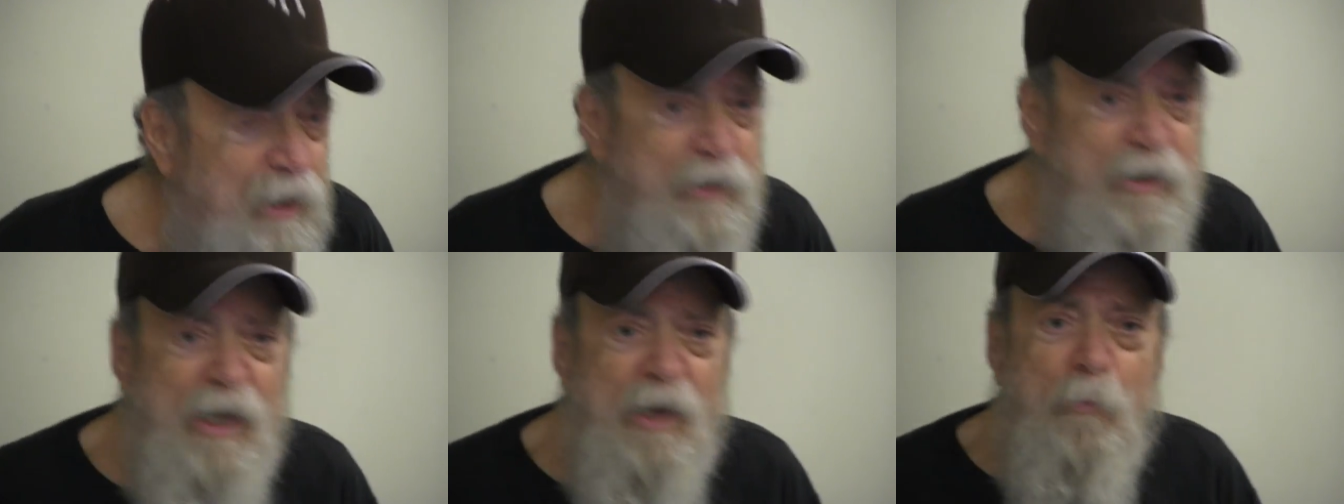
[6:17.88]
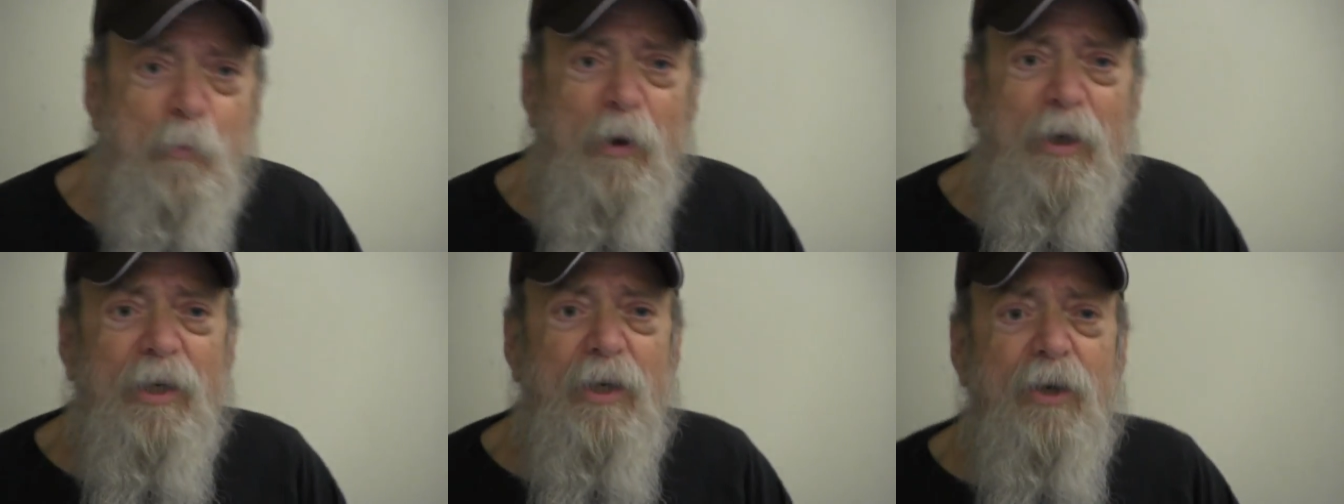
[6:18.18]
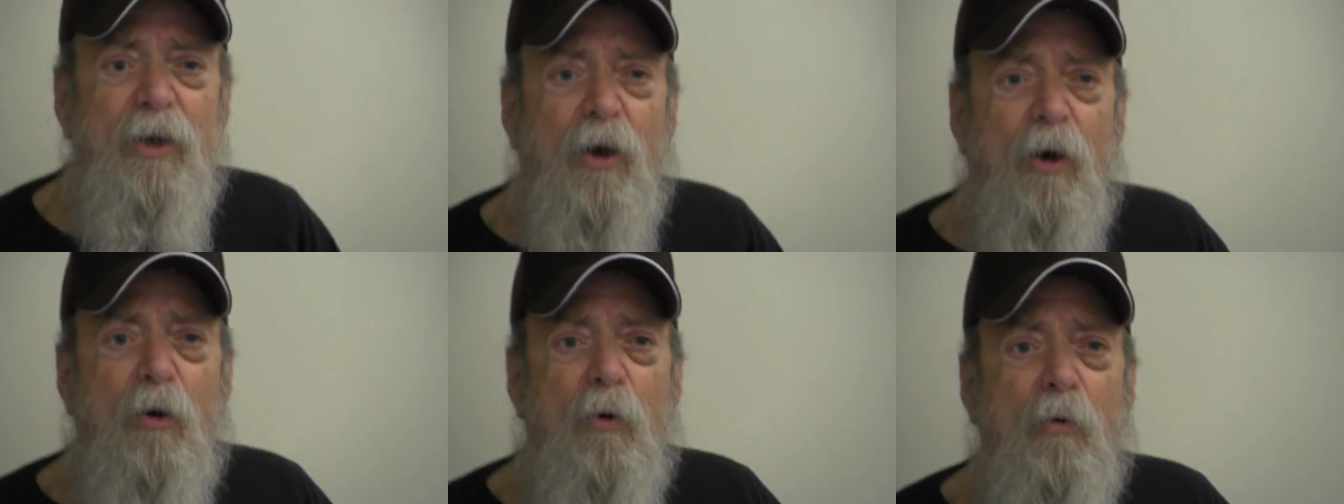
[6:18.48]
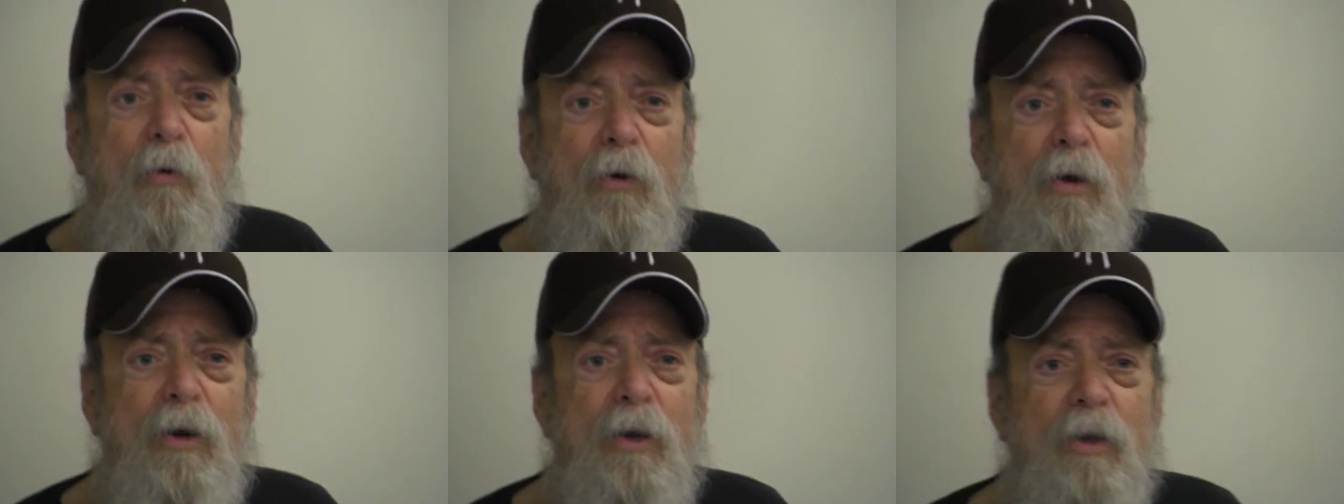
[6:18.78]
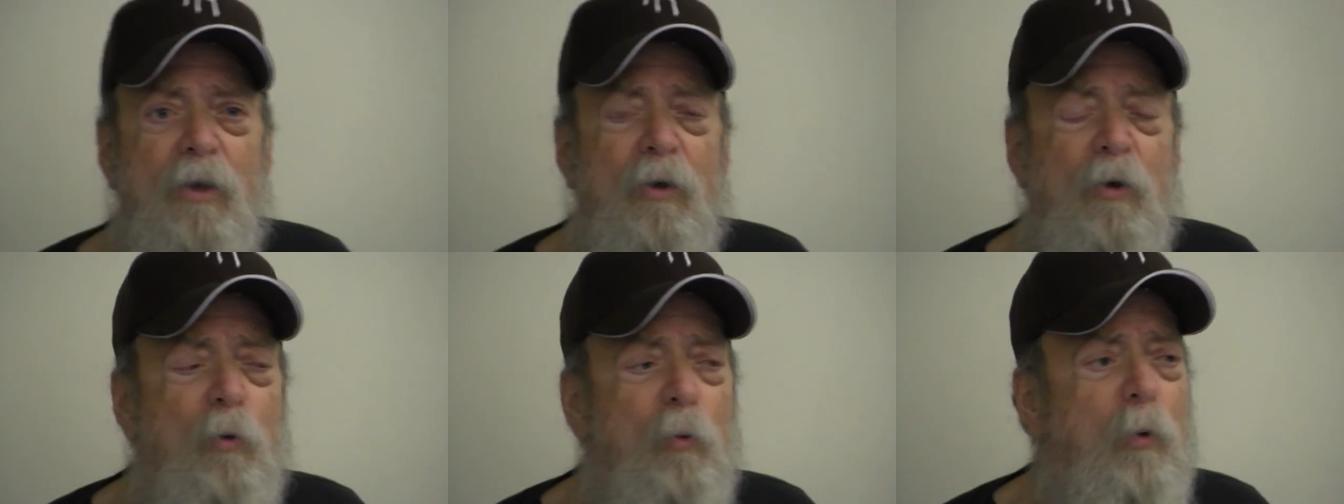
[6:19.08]
They want to know
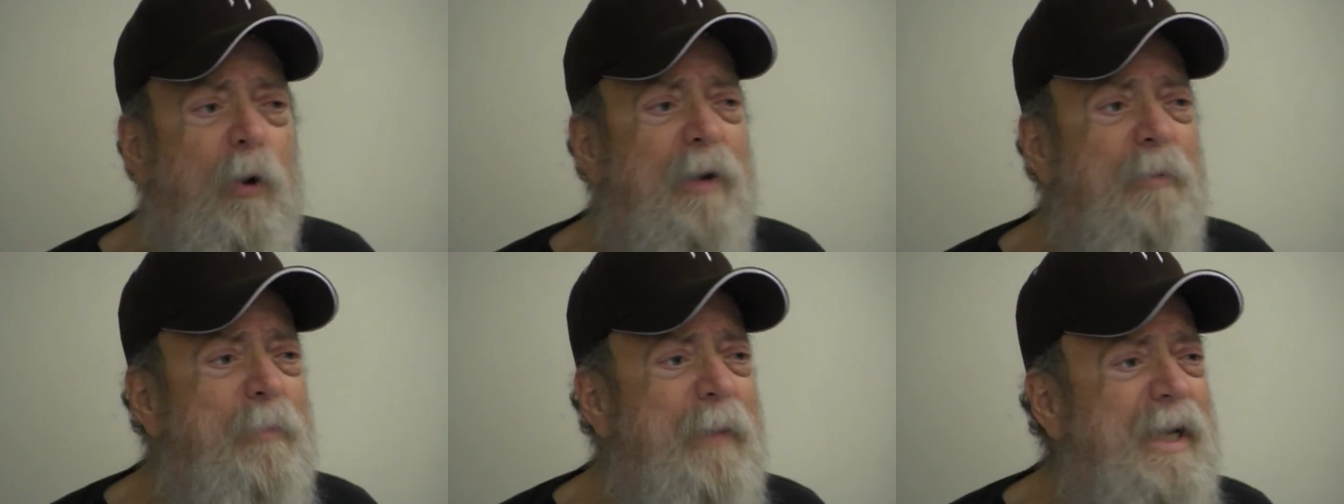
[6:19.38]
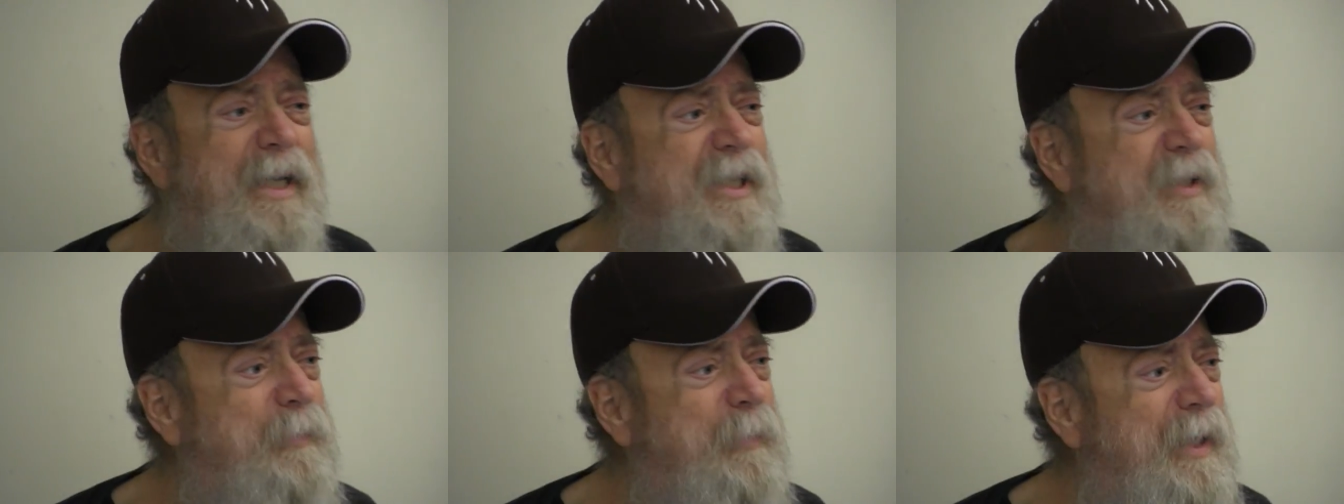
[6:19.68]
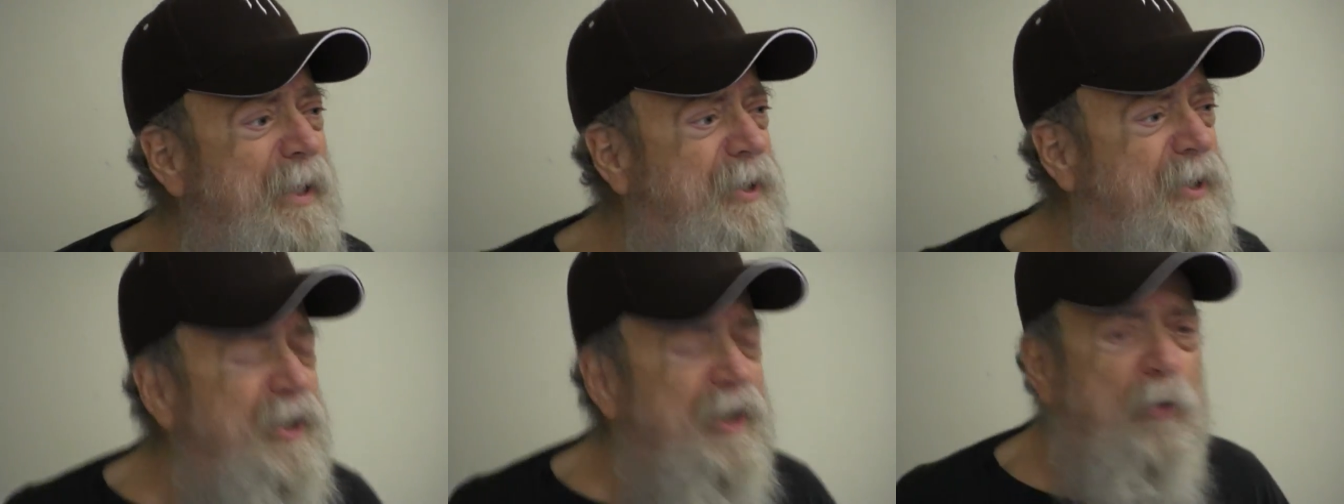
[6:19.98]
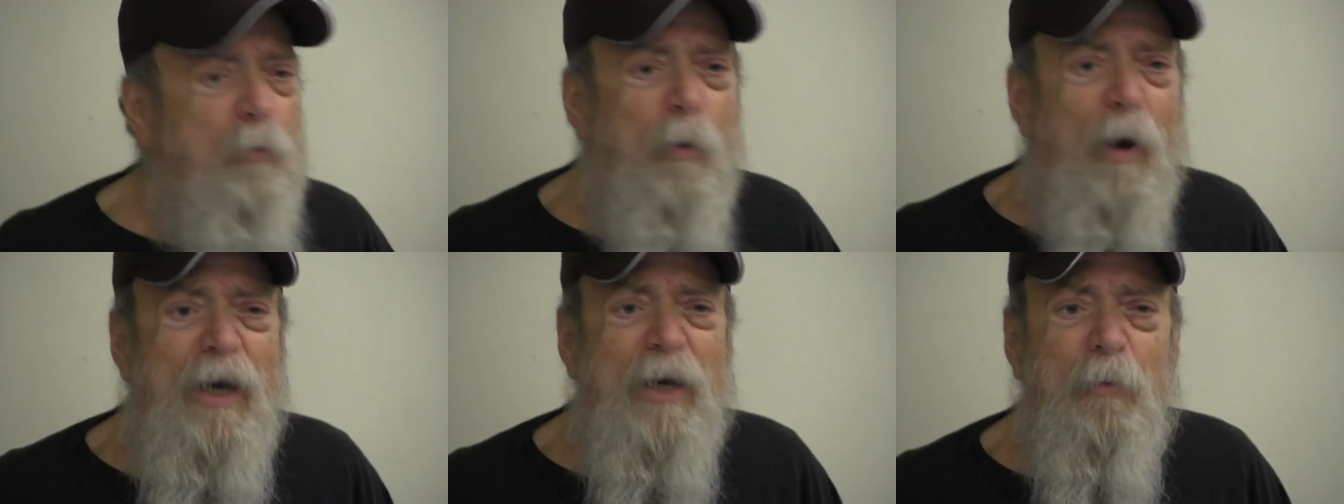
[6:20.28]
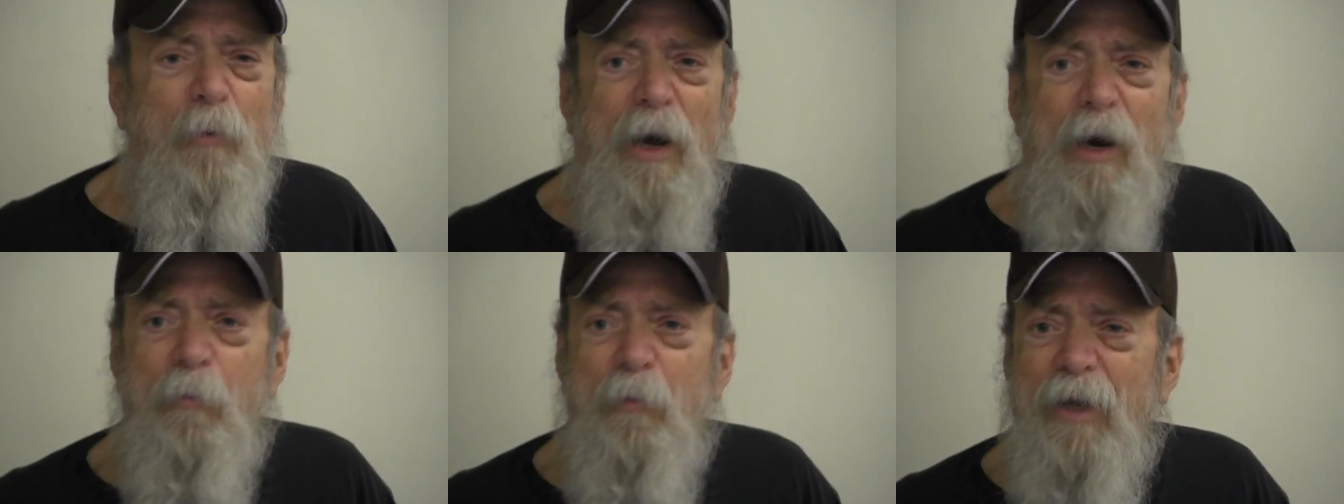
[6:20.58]
what makes me tick. Why
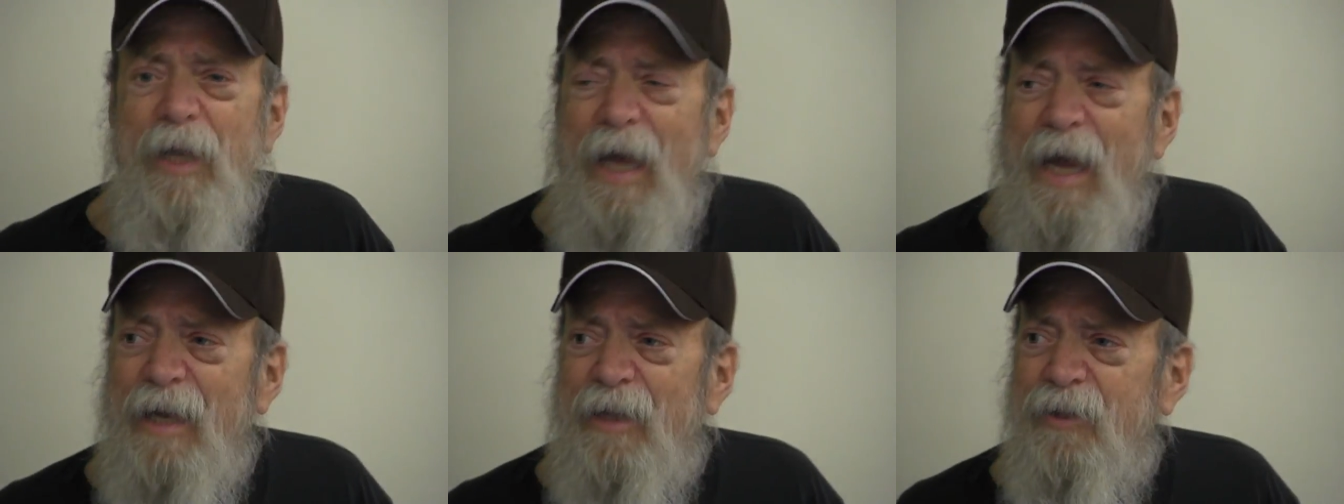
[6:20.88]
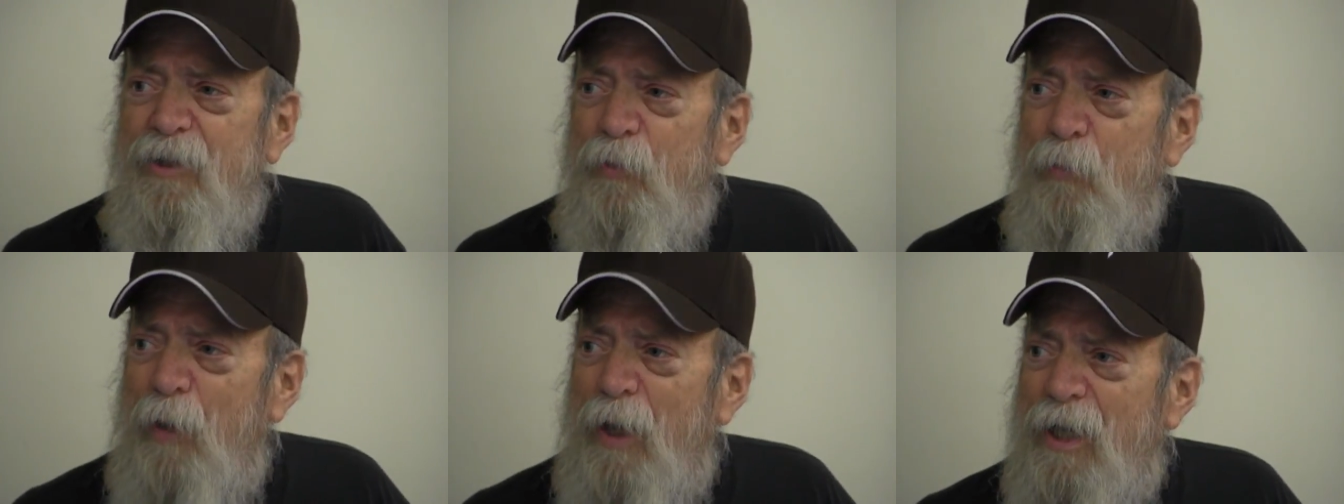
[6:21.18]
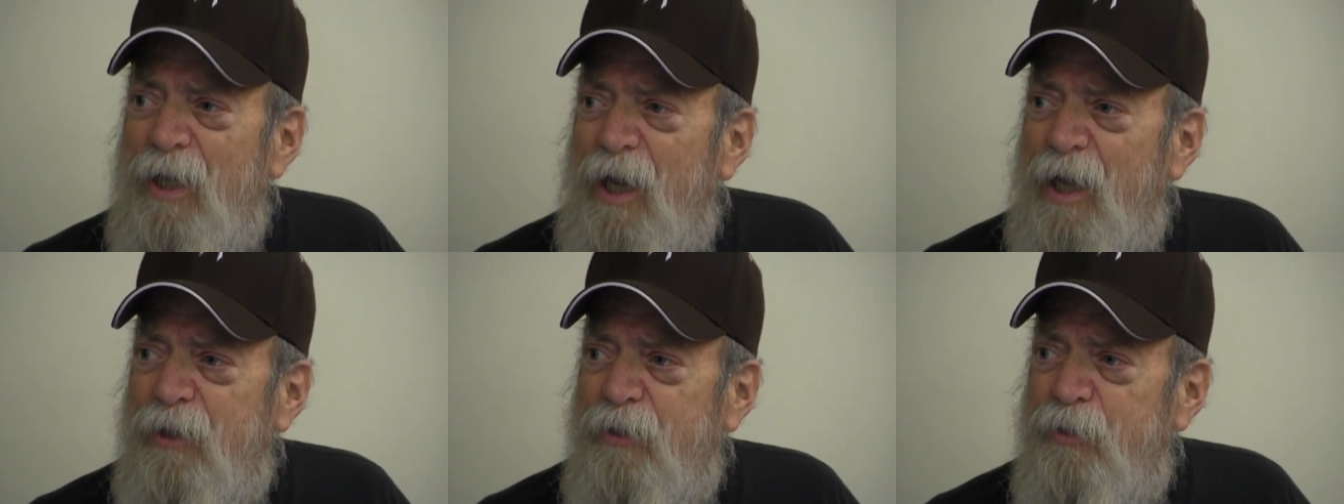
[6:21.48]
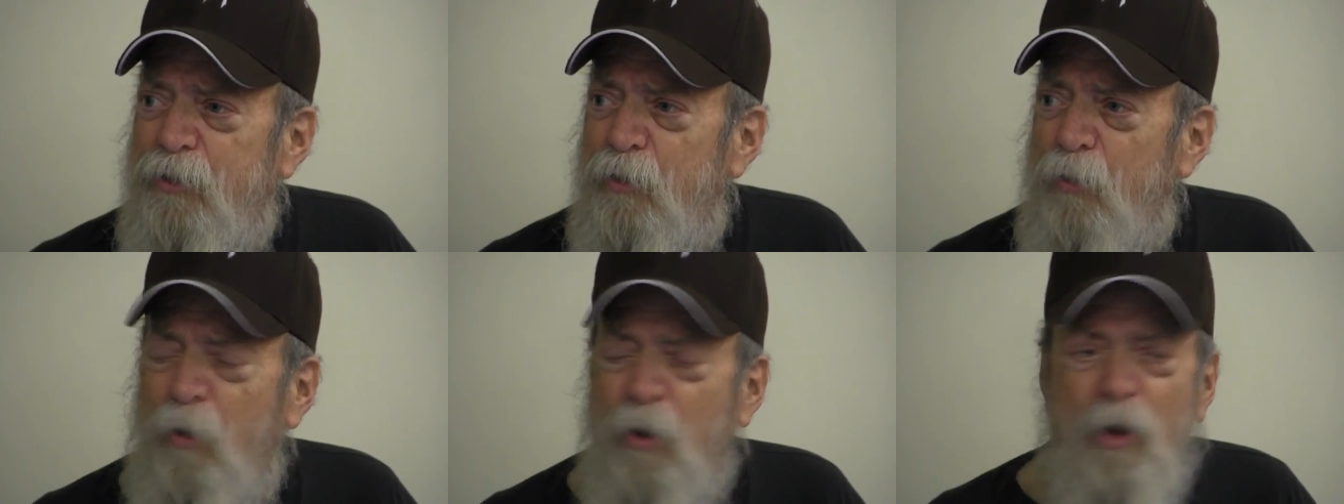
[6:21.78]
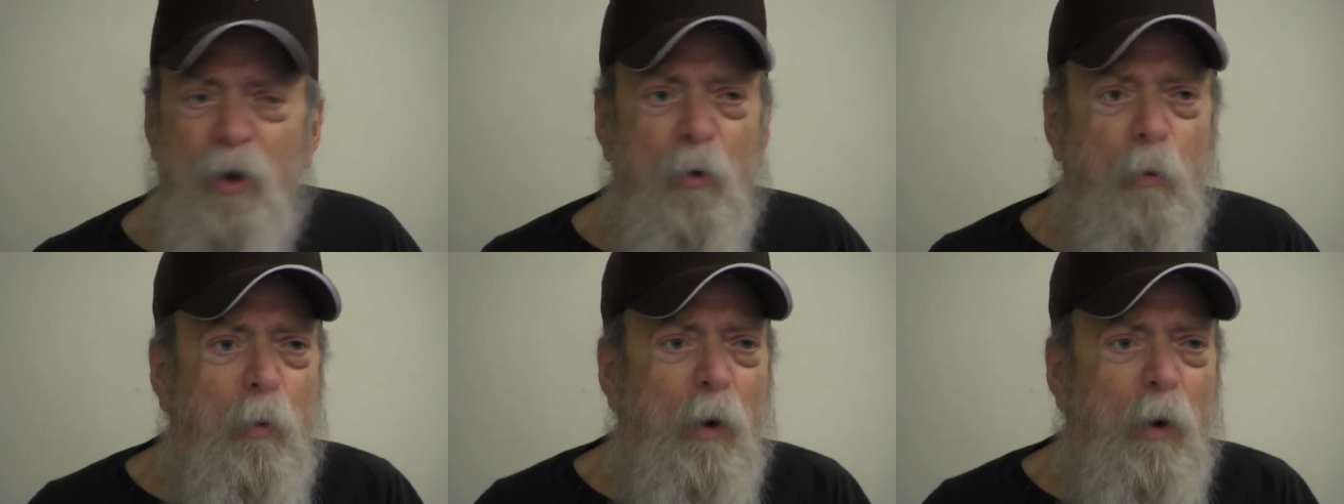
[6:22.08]
do I react the way I do?